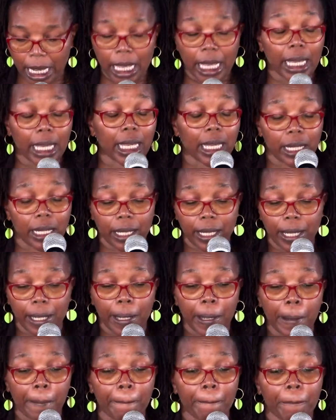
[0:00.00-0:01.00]
in
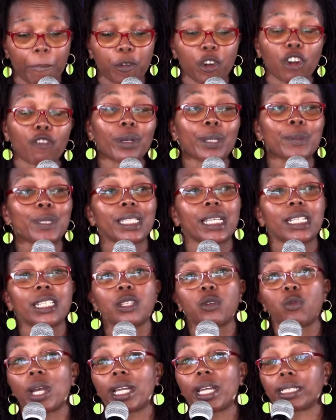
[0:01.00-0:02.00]
um, Proverbs
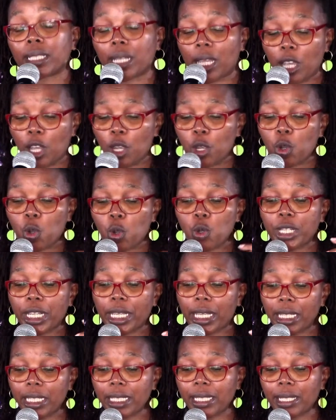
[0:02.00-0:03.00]
31 could
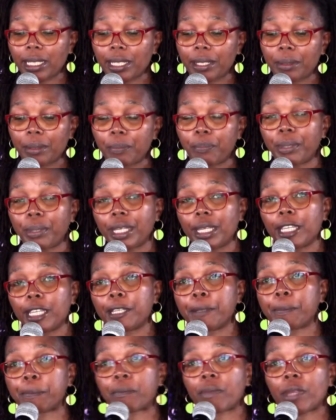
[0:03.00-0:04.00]
easily be,
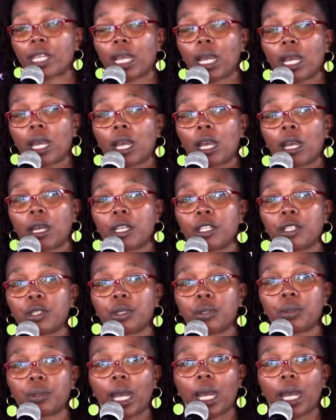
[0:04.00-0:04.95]
uh, you know,